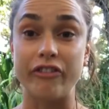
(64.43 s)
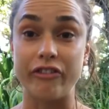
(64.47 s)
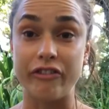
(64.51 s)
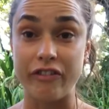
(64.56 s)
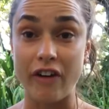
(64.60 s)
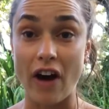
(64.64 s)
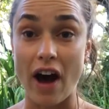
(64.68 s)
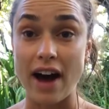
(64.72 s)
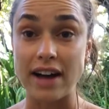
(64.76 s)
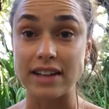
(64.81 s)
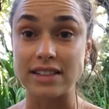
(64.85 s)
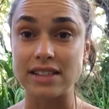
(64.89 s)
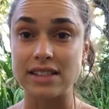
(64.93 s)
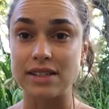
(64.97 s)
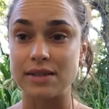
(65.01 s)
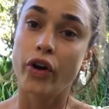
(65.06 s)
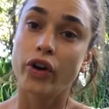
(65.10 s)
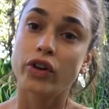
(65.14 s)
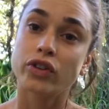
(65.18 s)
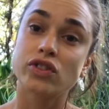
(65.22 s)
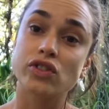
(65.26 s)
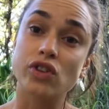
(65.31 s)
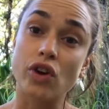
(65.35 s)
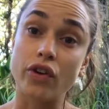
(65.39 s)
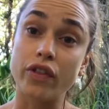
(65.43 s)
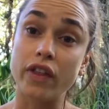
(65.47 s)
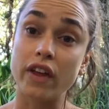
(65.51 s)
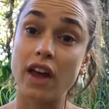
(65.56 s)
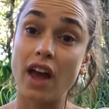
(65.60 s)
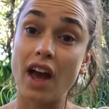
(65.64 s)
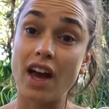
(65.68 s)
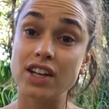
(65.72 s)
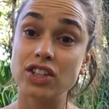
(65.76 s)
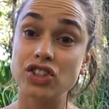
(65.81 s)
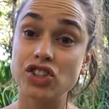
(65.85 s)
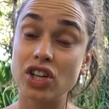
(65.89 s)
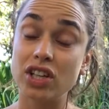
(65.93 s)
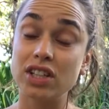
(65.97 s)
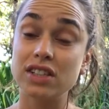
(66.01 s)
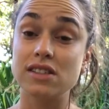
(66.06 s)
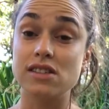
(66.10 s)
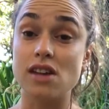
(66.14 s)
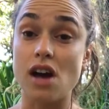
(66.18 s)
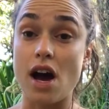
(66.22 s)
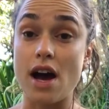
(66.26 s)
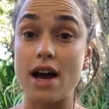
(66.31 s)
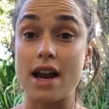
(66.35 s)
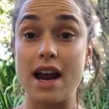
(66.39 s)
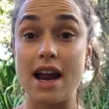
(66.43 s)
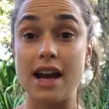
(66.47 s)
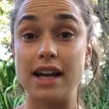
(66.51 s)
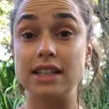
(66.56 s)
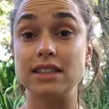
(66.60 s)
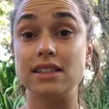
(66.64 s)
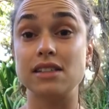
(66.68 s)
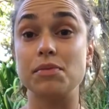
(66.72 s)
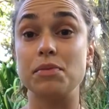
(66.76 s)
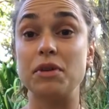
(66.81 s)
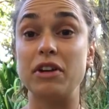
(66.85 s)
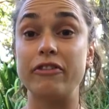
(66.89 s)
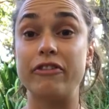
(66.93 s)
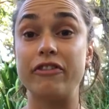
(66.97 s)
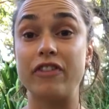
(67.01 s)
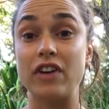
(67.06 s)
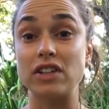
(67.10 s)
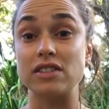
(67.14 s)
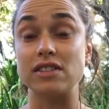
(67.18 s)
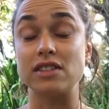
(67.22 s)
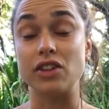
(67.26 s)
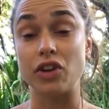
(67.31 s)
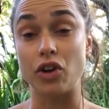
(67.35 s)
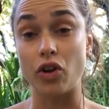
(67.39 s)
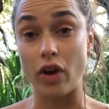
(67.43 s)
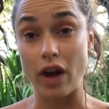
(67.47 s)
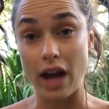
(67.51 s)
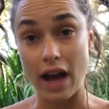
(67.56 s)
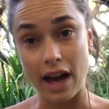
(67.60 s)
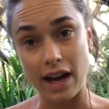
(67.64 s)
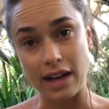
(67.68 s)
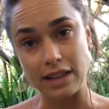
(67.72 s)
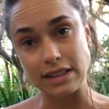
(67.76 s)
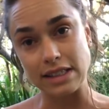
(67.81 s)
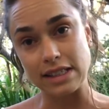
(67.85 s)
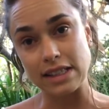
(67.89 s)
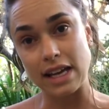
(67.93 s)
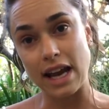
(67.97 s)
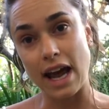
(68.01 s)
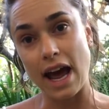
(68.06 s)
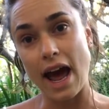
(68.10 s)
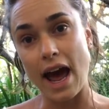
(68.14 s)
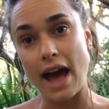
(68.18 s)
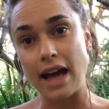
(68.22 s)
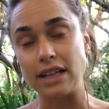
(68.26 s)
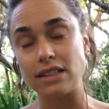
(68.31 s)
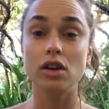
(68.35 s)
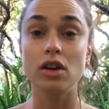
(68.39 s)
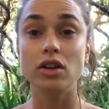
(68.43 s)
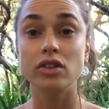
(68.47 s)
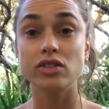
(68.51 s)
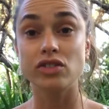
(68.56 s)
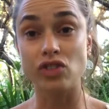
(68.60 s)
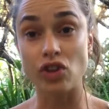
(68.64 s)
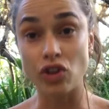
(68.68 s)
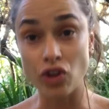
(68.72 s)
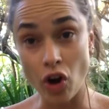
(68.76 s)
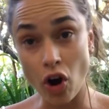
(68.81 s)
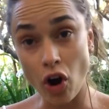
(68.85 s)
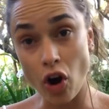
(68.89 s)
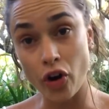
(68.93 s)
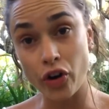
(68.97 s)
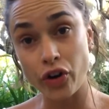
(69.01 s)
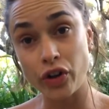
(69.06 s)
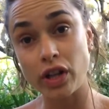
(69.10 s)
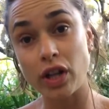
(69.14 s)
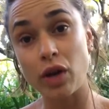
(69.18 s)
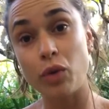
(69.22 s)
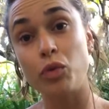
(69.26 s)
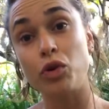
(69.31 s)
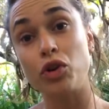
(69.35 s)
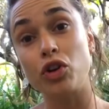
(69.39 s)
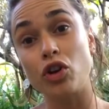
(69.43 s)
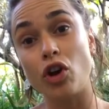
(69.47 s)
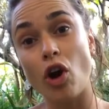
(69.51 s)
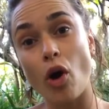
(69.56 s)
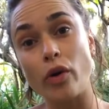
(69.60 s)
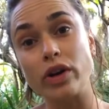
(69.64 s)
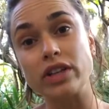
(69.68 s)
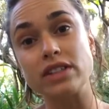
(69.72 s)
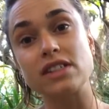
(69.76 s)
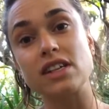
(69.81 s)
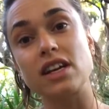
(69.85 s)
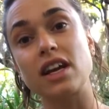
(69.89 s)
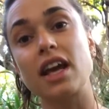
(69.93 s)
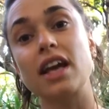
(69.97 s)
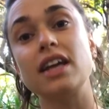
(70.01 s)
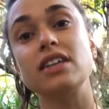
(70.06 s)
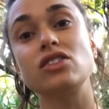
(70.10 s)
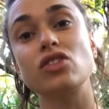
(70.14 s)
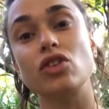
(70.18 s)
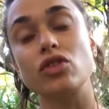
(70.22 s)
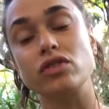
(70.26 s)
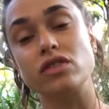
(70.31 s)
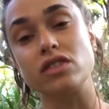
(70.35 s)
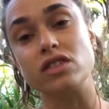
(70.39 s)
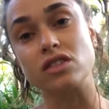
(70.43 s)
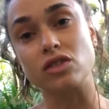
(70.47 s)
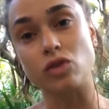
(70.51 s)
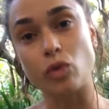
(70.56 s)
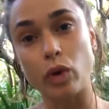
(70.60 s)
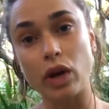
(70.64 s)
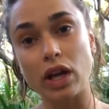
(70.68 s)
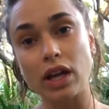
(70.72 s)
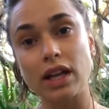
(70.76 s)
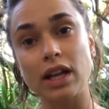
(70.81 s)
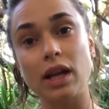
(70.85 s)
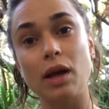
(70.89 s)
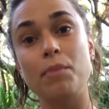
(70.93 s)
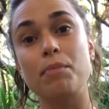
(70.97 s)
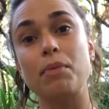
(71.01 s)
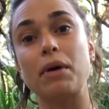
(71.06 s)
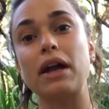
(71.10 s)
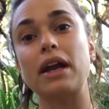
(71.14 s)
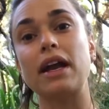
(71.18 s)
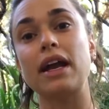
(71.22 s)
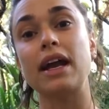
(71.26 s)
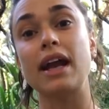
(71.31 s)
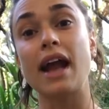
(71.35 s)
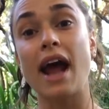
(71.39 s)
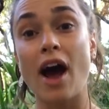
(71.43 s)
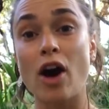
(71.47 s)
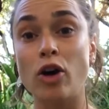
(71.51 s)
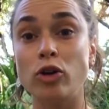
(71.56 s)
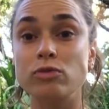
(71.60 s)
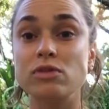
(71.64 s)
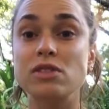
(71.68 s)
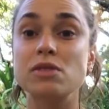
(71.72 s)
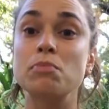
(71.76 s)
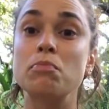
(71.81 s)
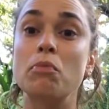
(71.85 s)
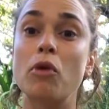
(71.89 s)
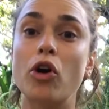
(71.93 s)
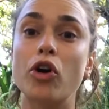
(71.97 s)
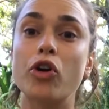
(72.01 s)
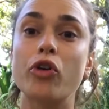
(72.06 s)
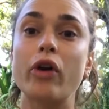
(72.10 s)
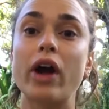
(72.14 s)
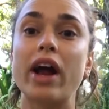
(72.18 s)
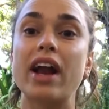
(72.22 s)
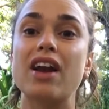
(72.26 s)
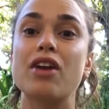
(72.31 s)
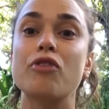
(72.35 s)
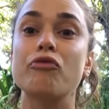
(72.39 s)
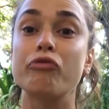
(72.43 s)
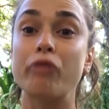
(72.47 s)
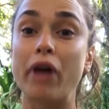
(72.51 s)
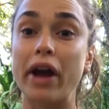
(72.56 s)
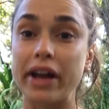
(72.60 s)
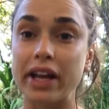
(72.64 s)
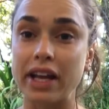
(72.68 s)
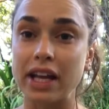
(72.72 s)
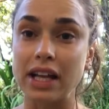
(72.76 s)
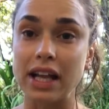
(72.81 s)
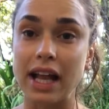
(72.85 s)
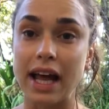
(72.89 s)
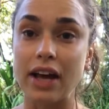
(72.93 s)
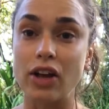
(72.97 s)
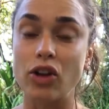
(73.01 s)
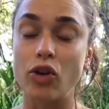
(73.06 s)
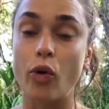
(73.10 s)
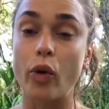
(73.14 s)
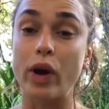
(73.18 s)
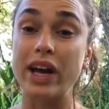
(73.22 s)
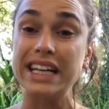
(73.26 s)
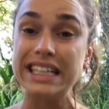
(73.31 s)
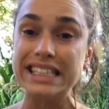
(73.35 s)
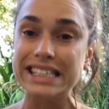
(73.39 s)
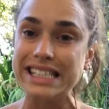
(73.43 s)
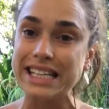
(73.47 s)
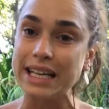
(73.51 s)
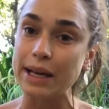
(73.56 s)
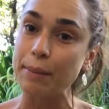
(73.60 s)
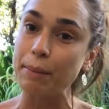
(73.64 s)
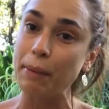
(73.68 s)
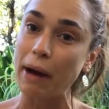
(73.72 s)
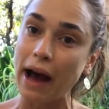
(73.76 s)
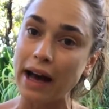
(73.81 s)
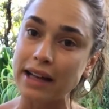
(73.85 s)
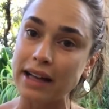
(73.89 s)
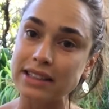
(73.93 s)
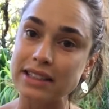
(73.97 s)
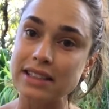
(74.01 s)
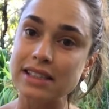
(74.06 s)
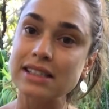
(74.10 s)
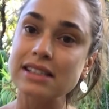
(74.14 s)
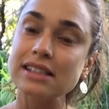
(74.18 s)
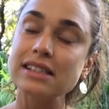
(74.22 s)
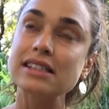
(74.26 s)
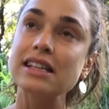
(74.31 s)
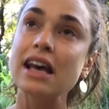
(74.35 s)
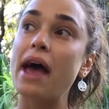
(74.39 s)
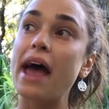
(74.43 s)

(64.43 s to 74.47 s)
fat. So the ketogenic diet and intermittent fasting go hand in hand. So not only will you go into ketosis quickly, but it helps moderate and regulate your eating patterns